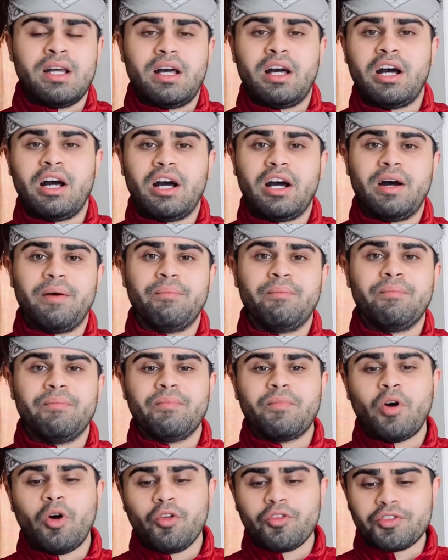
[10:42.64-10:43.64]

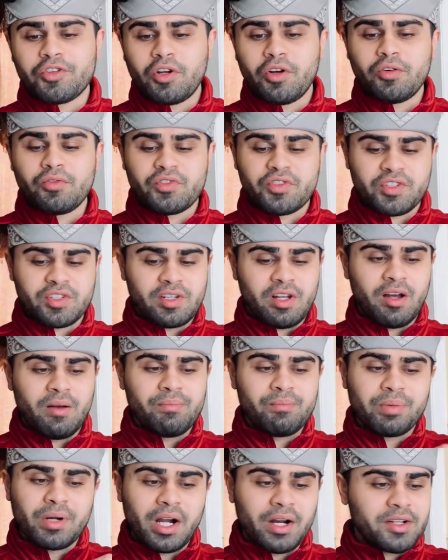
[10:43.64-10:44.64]
Um, also,
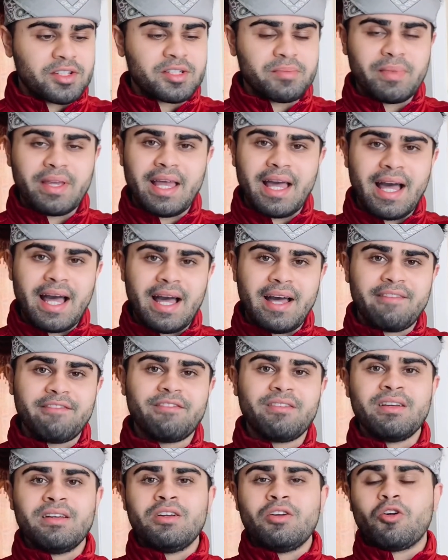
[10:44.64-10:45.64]
some products may
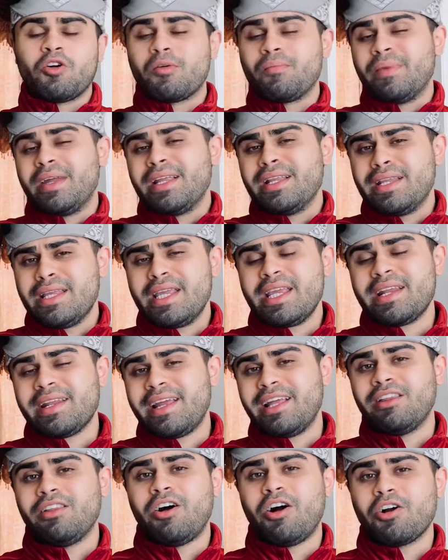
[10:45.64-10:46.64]
have or may need
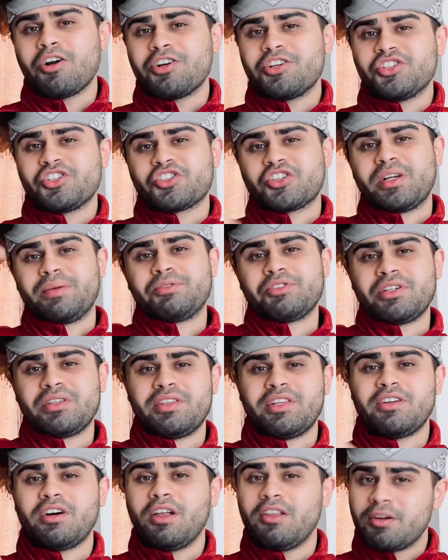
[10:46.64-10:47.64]
a longer description
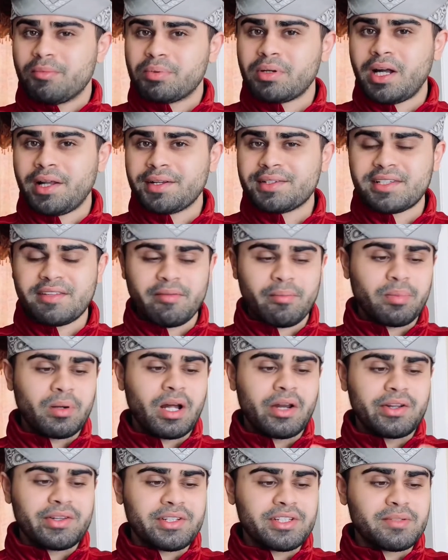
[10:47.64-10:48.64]
than other products if a
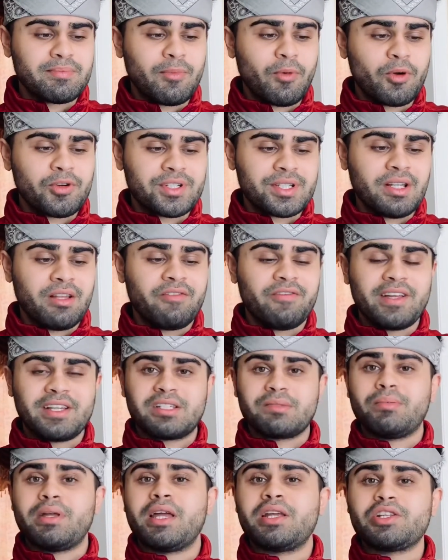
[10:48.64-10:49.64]
product is more
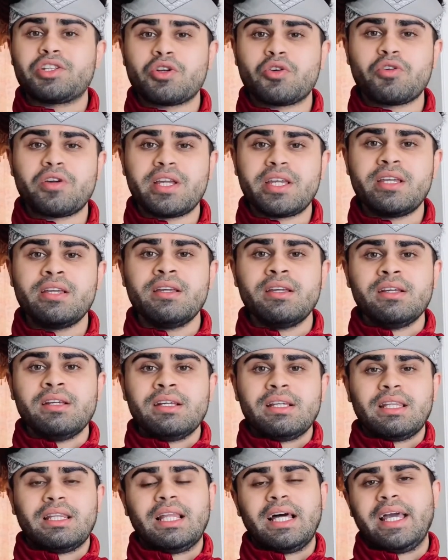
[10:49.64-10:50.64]
self-explanatory,
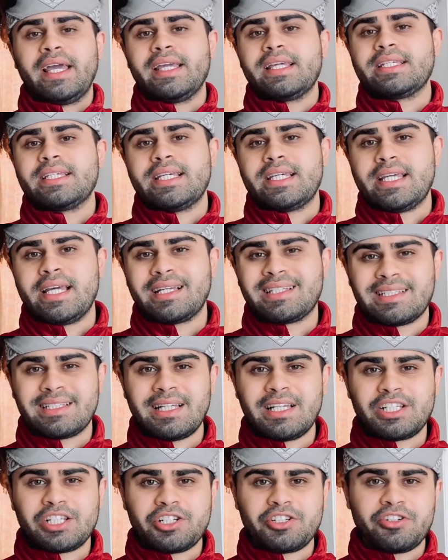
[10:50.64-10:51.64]
like a
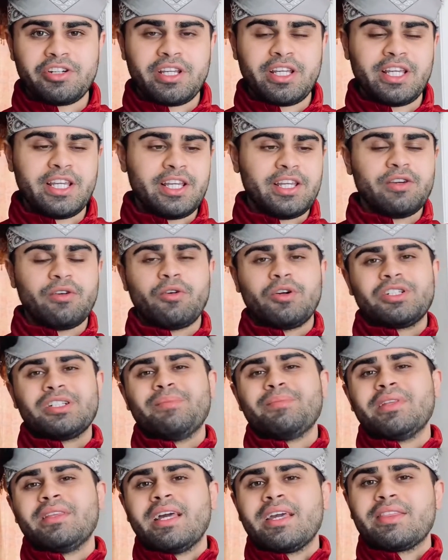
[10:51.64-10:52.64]
accessory or
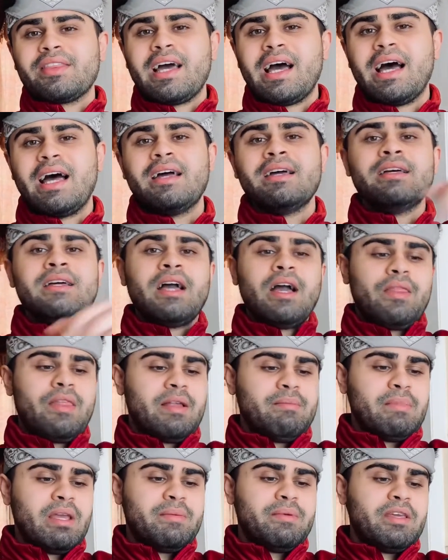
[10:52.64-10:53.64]
something like that,
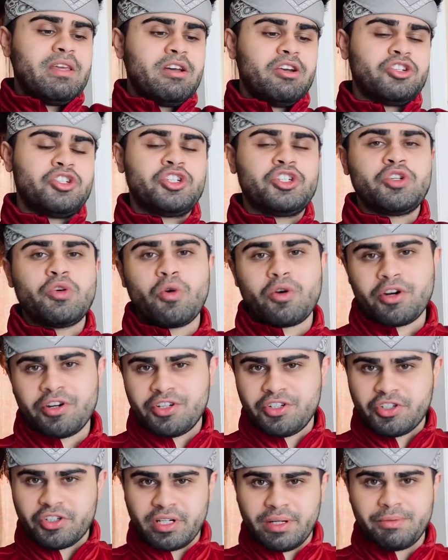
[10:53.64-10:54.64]
then maybe a shorter
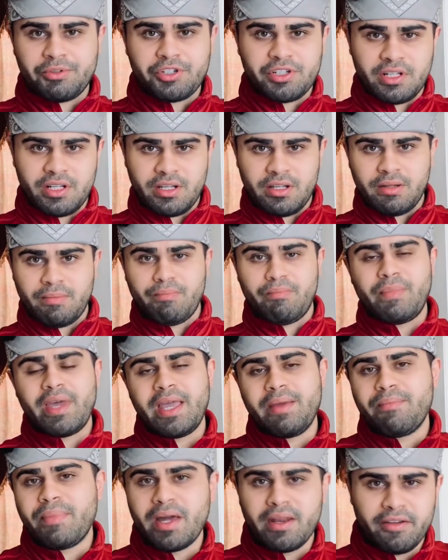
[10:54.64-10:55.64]
description
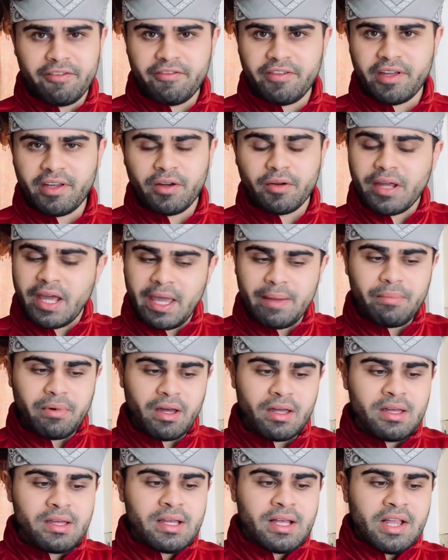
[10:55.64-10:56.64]
may benefit, okay?
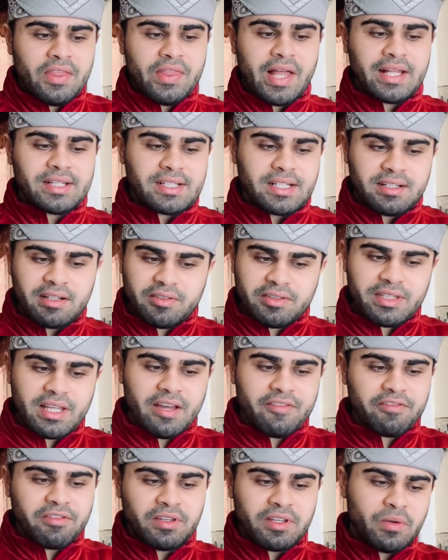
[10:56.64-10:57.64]
But that's kind of
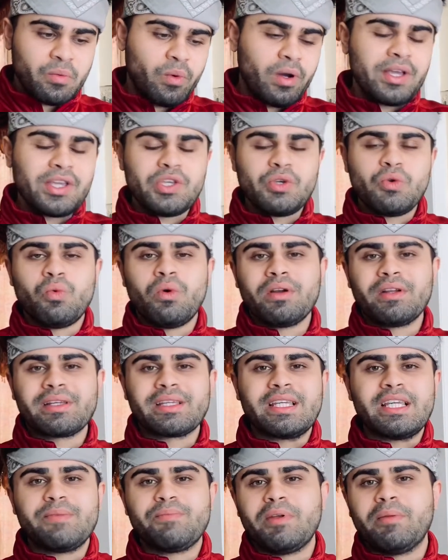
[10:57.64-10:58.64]
definitely what you wanna
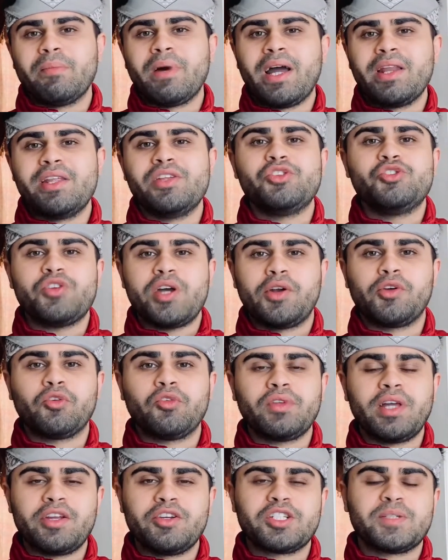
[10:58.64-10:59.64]
keep in mind in
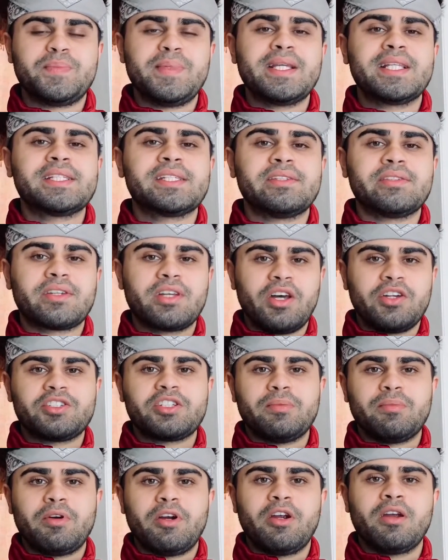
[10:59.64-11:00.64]
general, that you're speaking to the
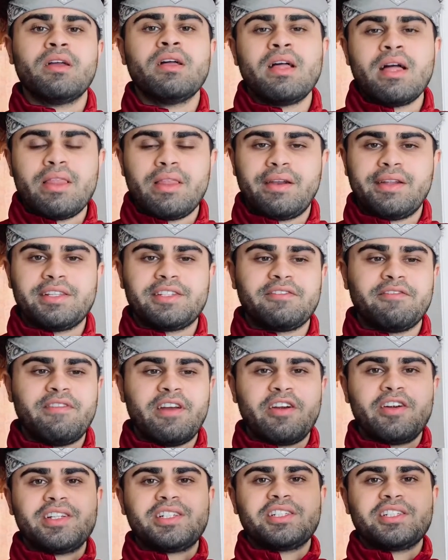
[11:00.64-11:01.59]
customer, that it's very